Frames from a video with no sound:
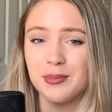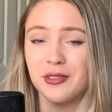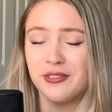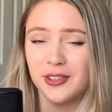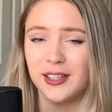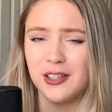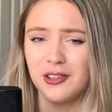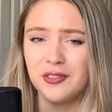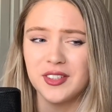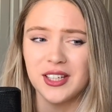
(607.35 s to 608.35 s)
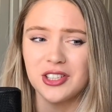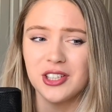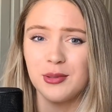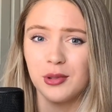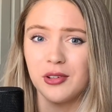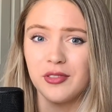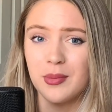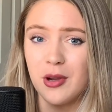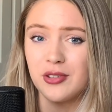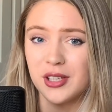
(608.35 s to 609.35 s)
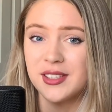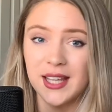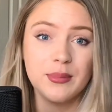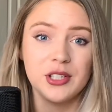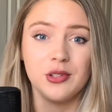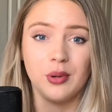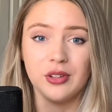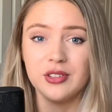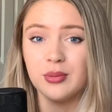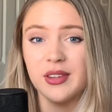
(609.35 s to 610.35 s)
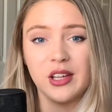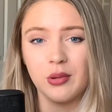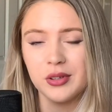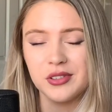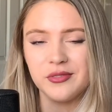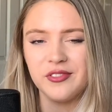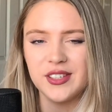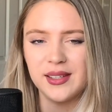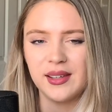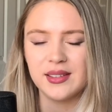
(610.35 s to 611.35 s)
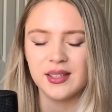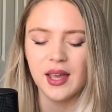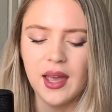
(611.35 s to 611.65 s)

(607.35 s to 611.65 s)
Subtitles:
but funnily enough, it's actually one of the most accepted ones within quantum physics.